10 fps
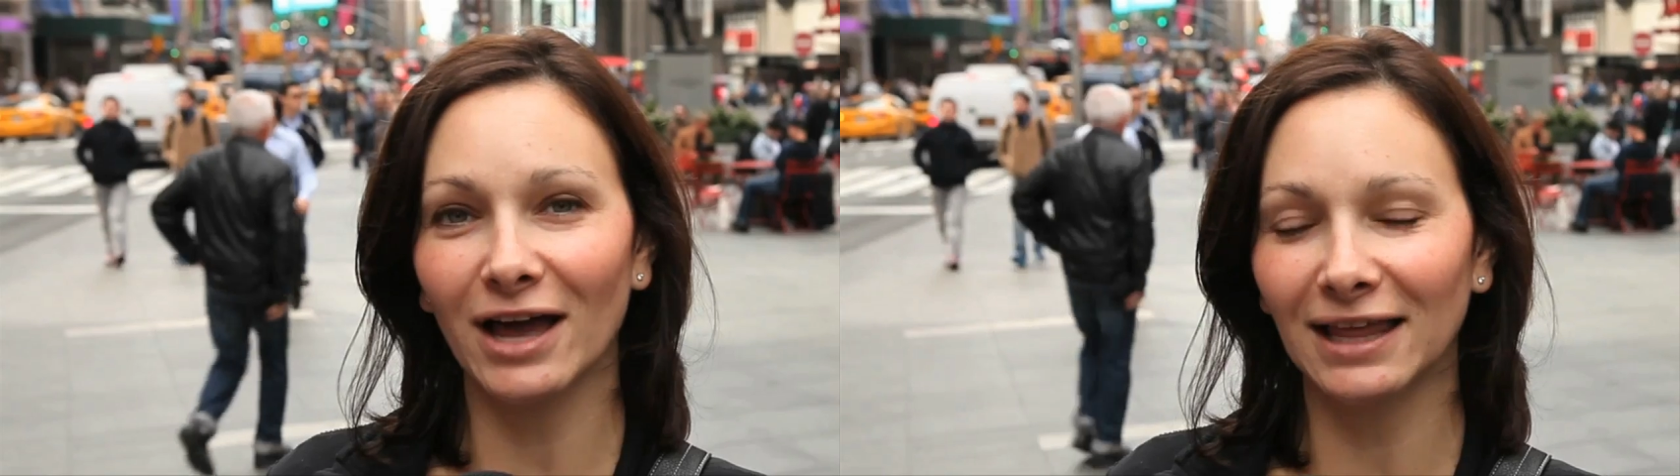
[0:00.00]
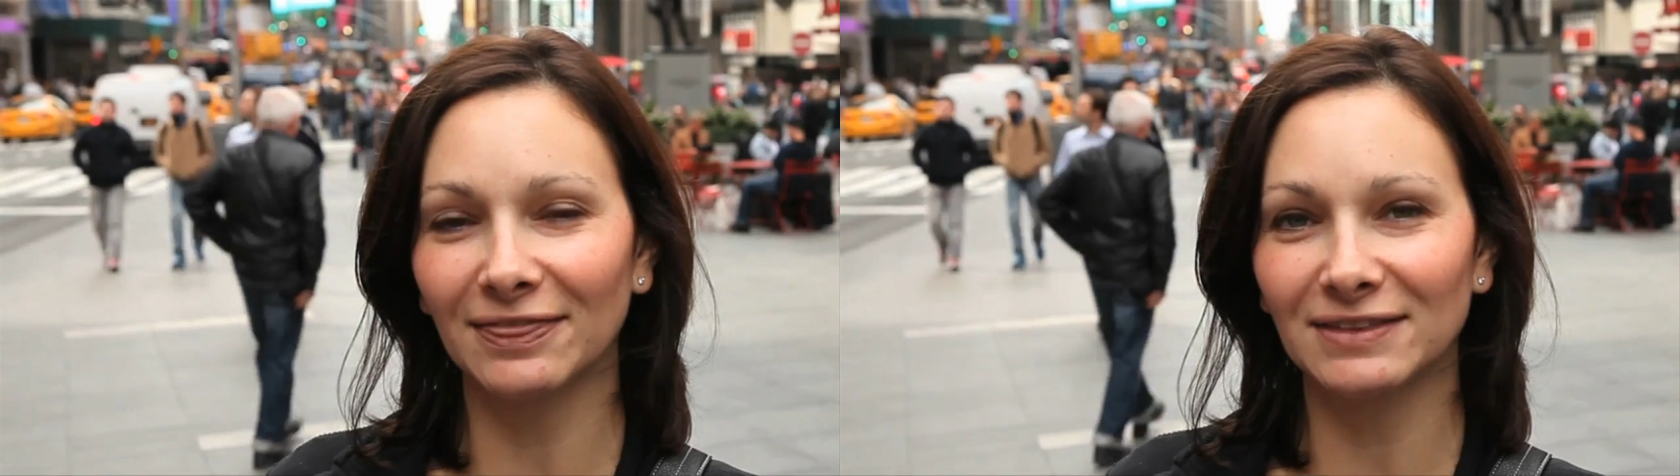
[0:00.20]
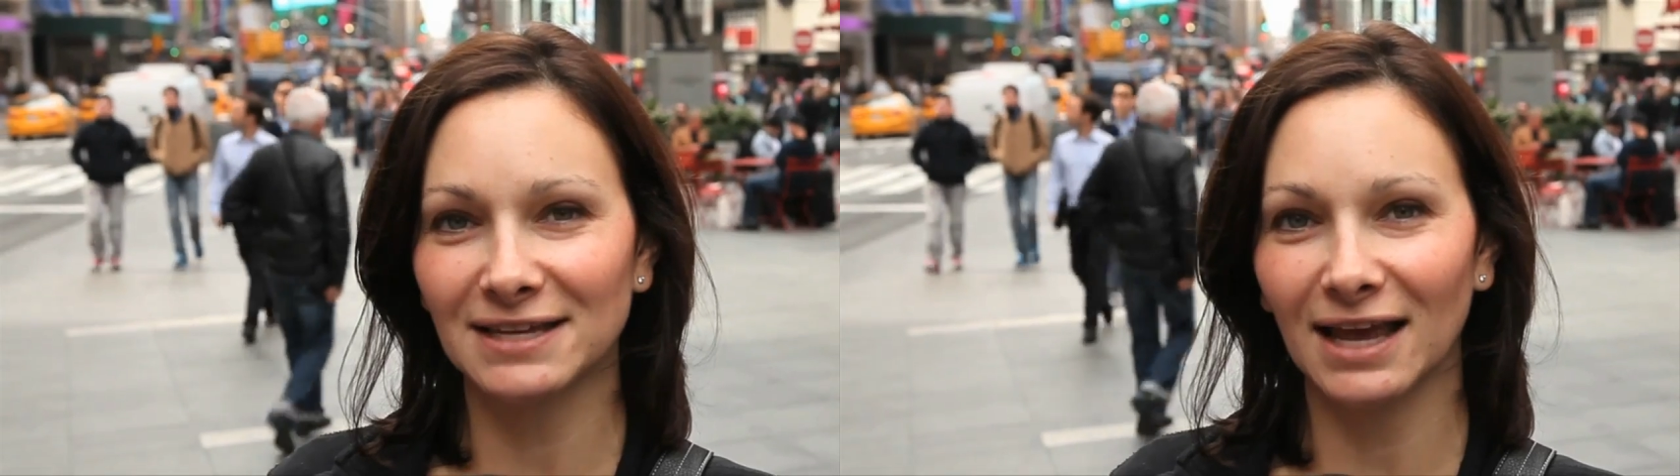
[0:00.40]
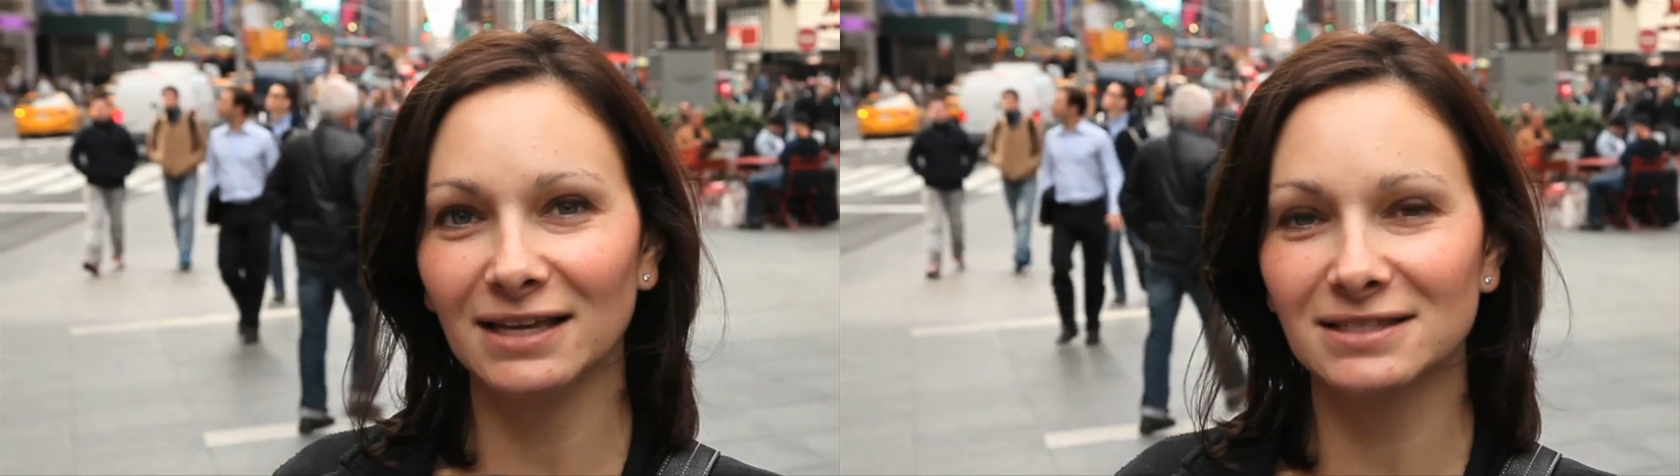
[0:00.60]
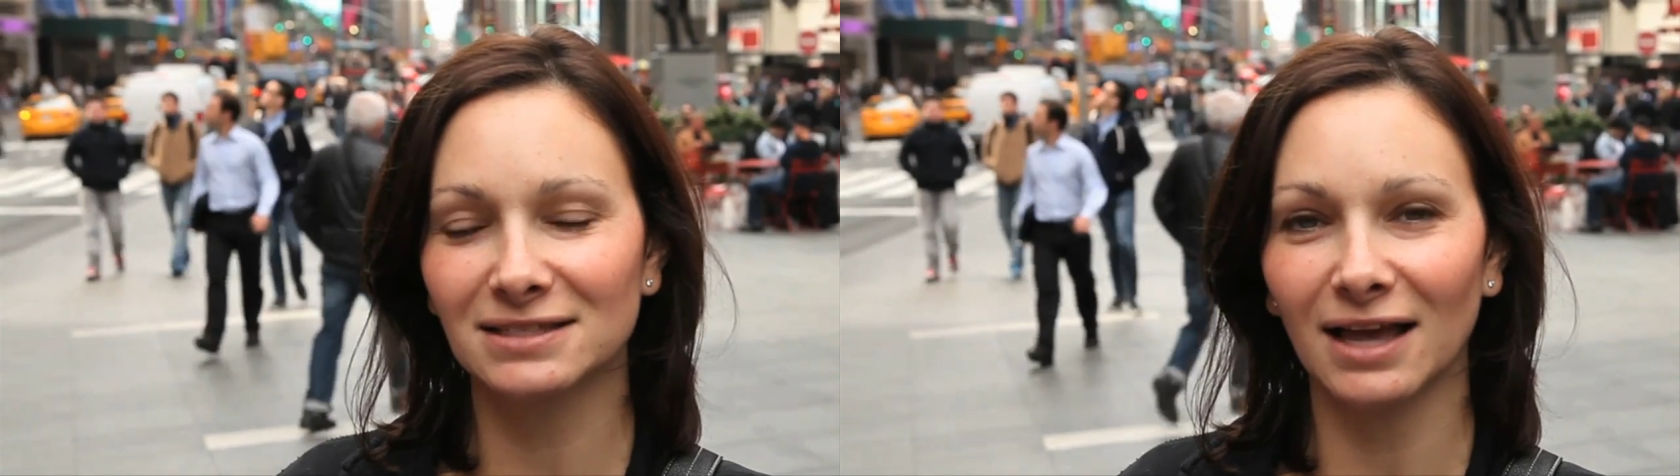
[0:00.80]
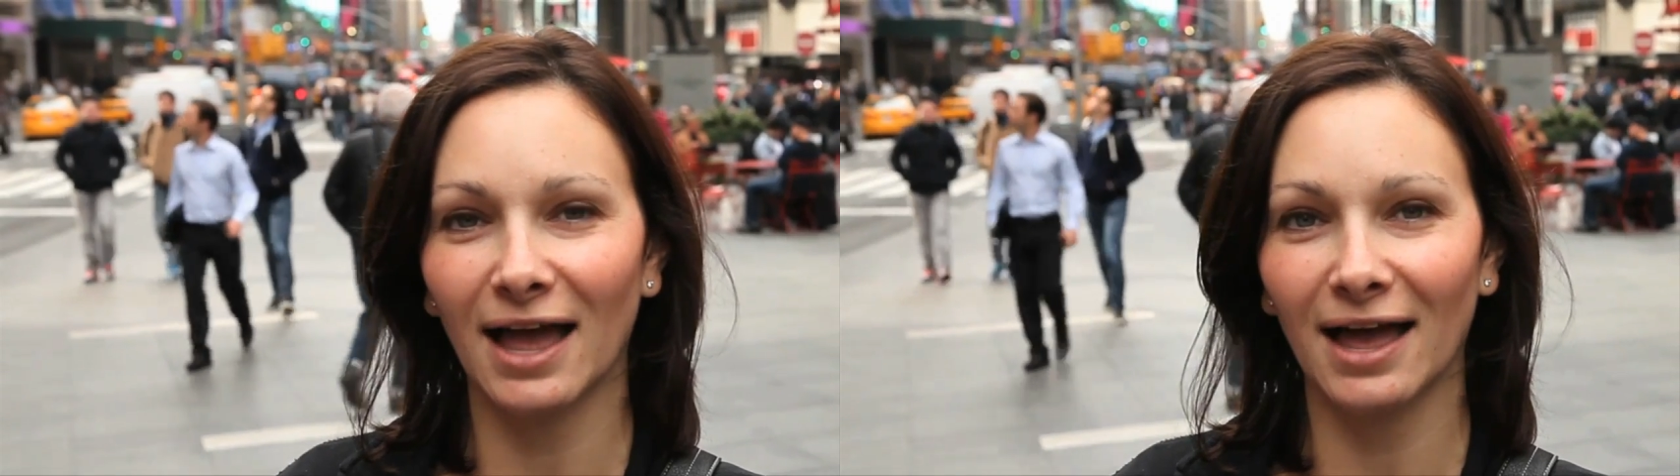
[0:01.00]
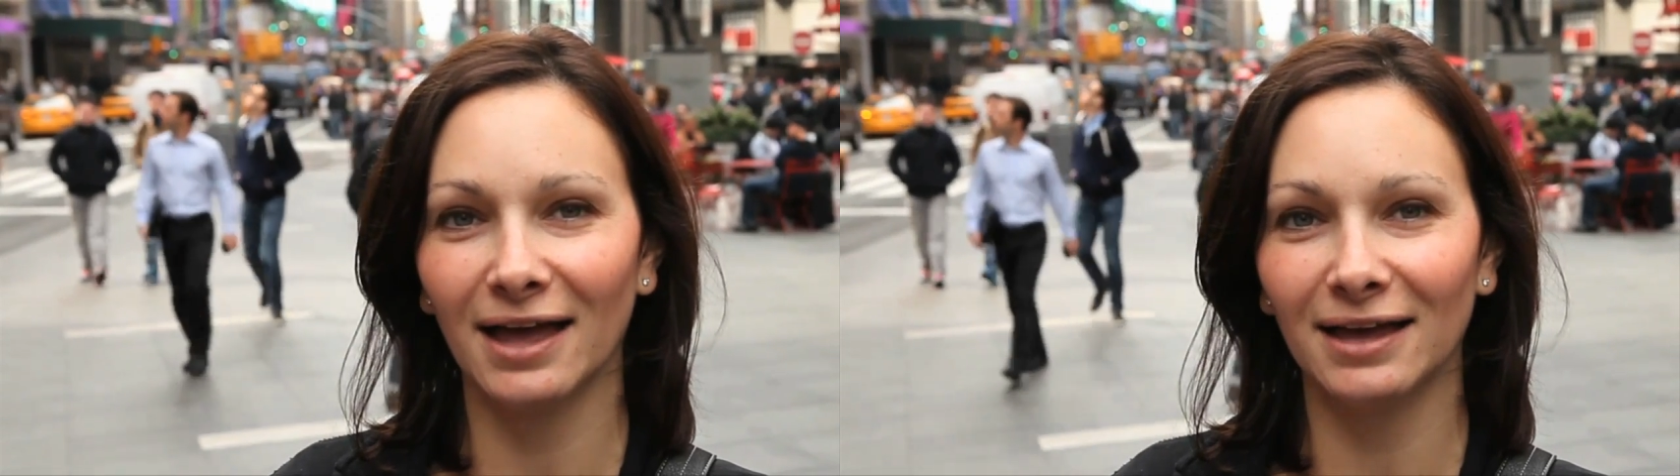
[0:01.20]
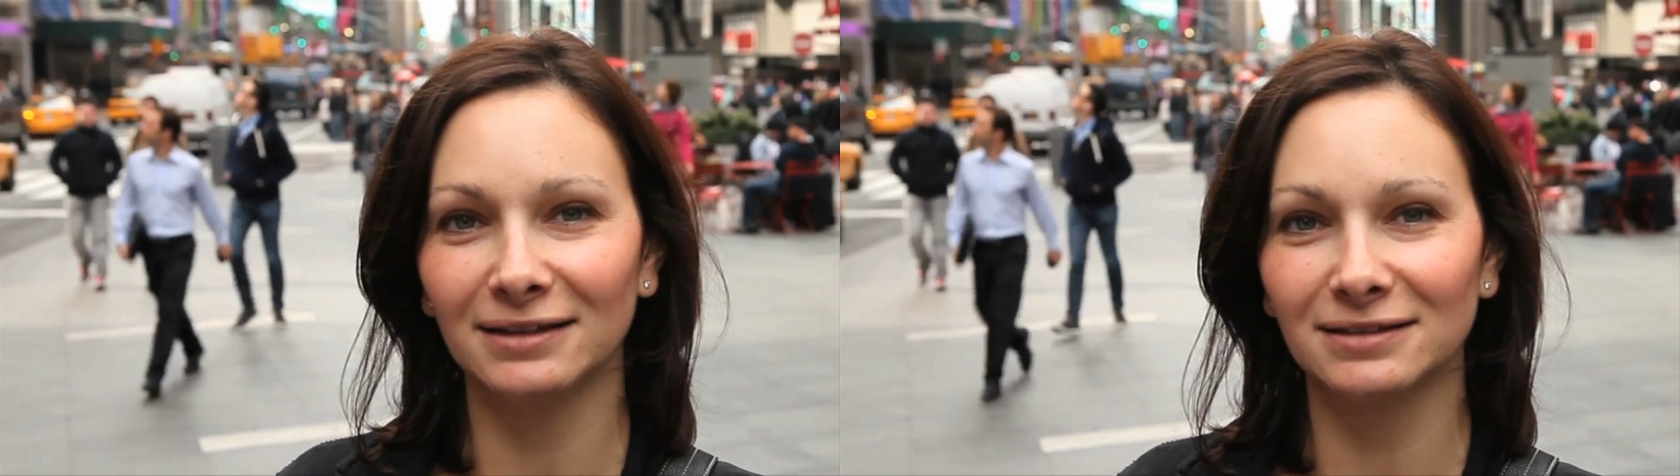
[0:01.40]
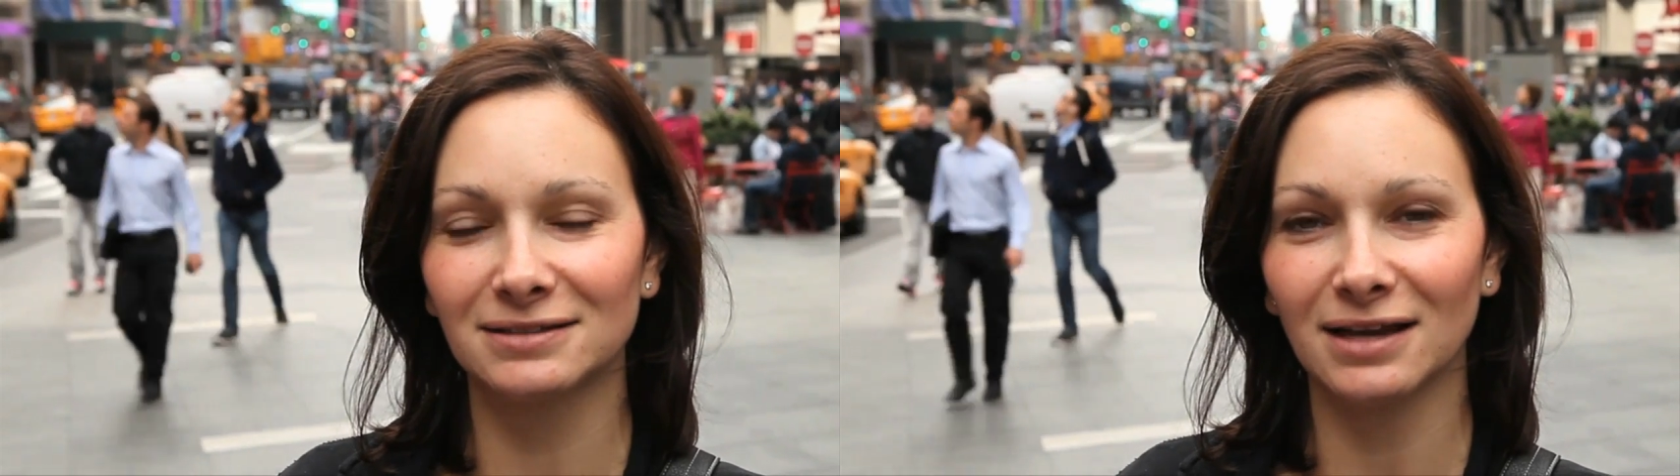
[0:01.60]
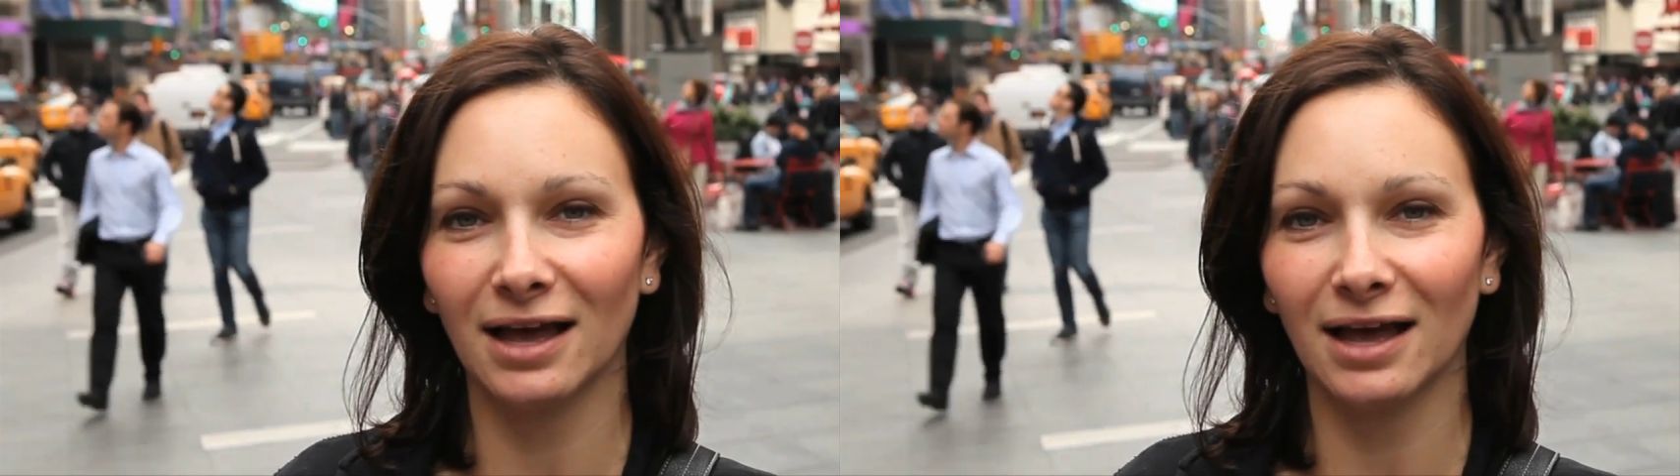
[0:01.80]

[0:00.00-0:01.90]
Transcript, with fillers: I like the taste and